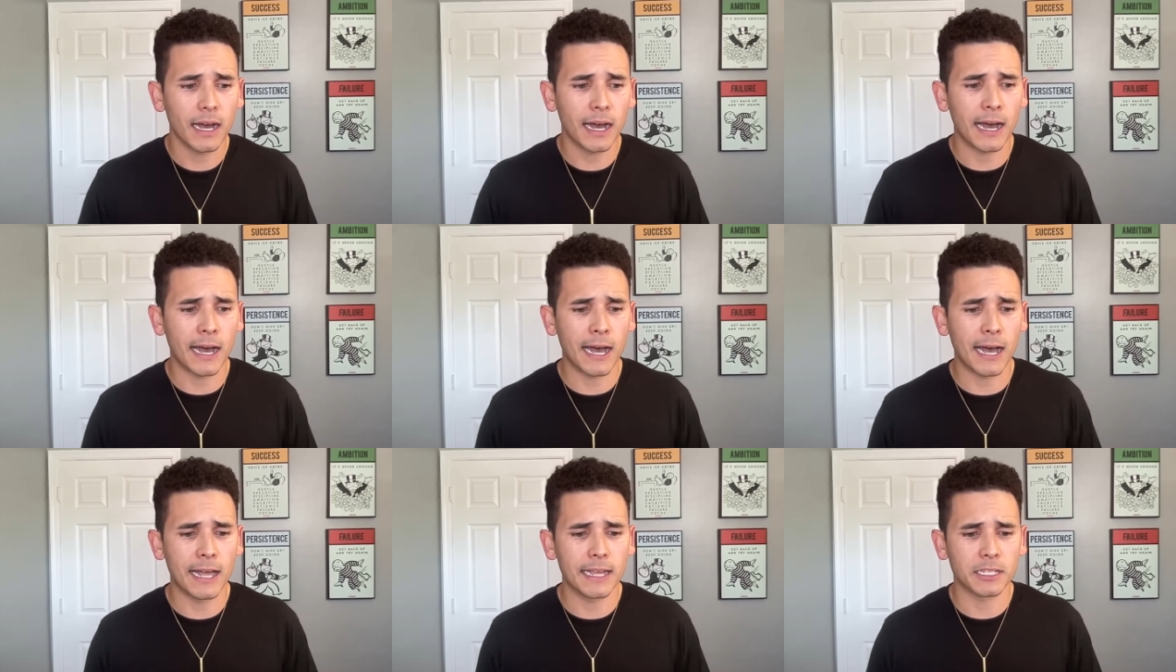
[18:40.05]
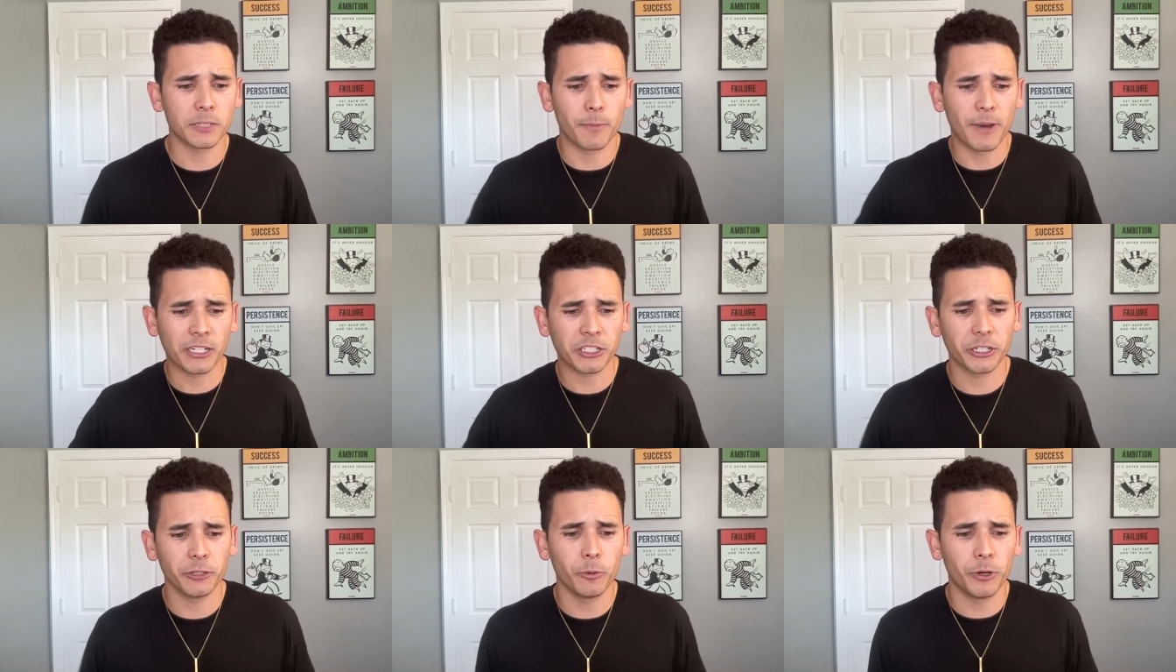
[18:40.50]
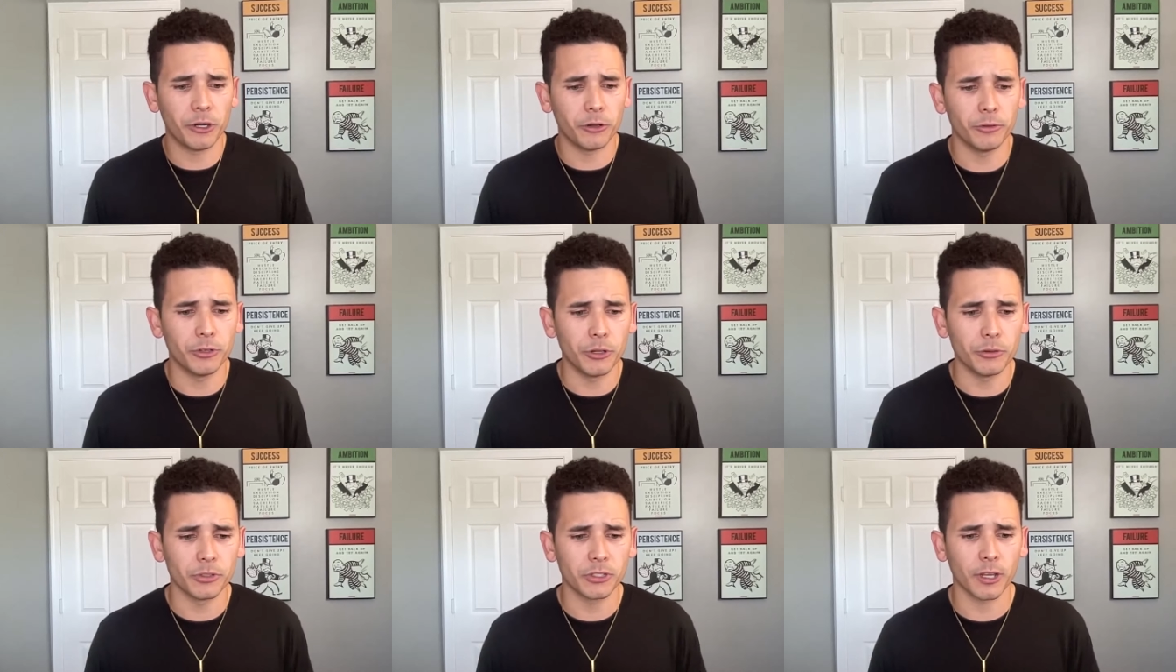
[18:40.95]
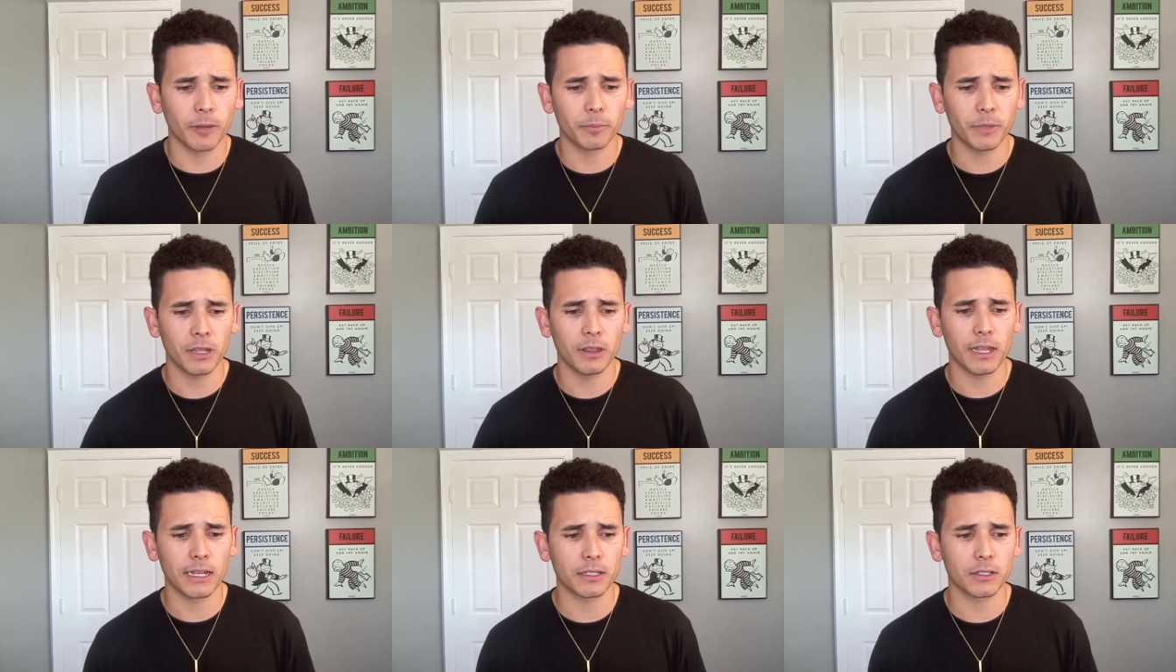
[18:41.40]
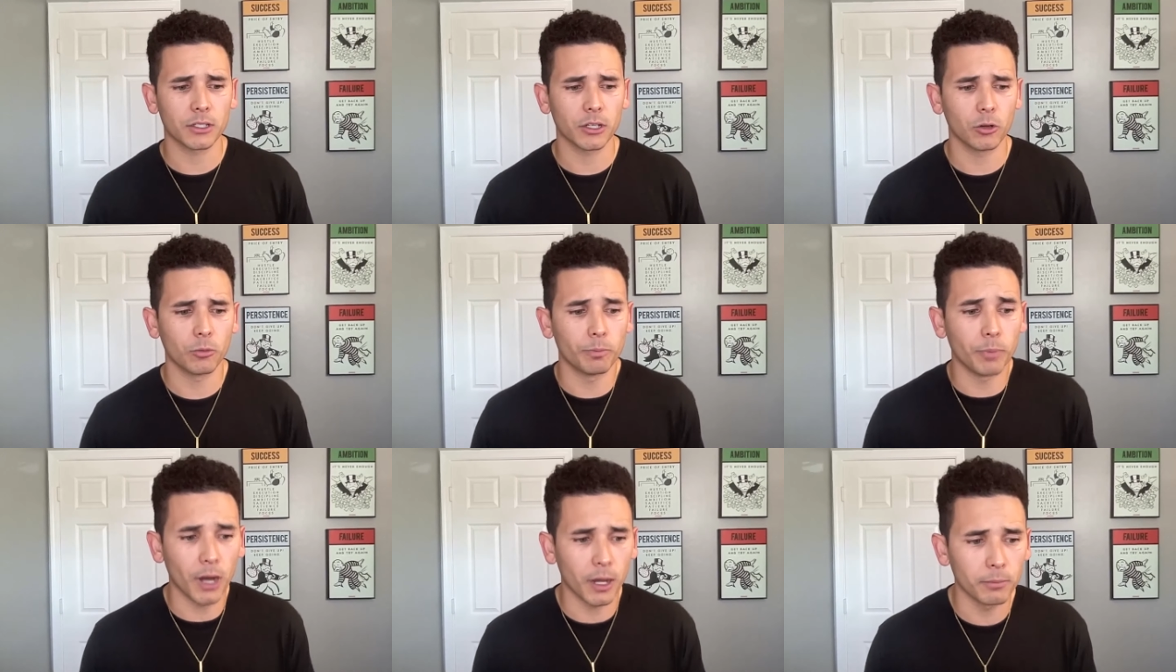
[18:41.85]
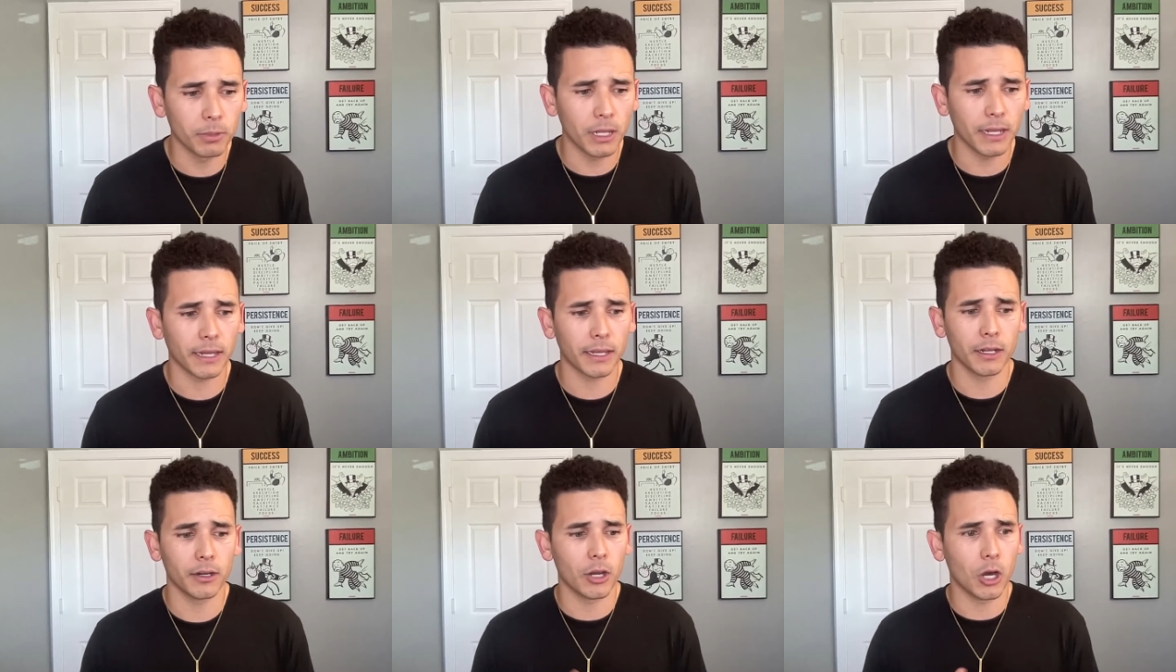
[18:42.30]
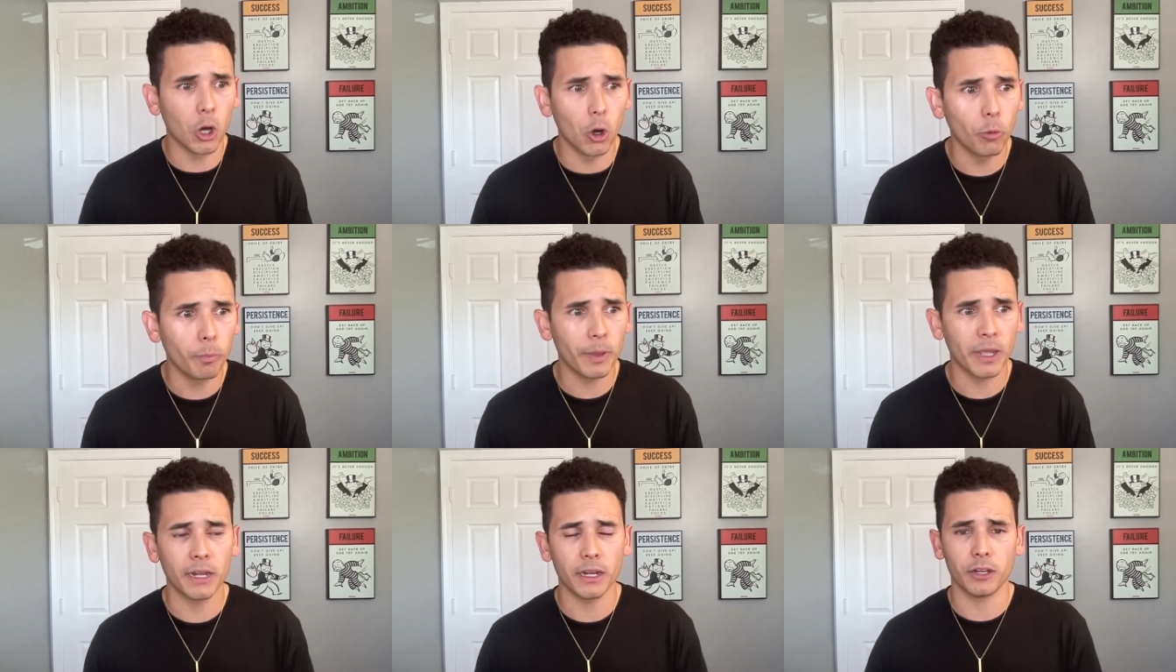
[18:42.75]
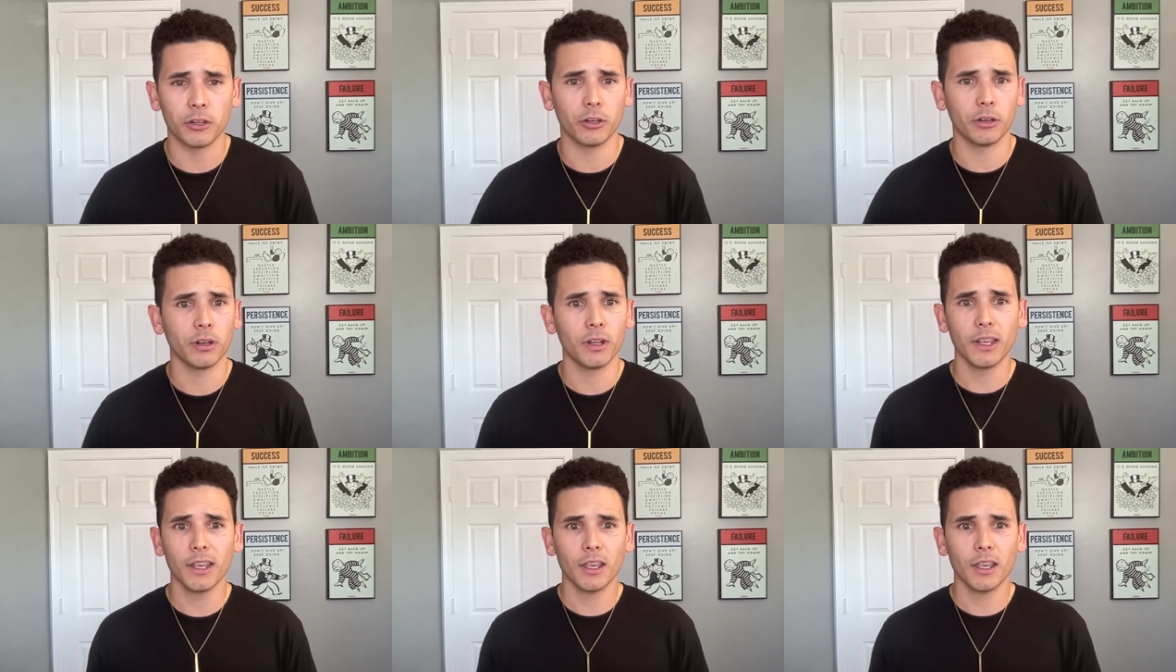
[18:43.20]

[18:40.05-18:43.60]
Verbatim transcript: Uh, especially when you do something that's so public and open, and you,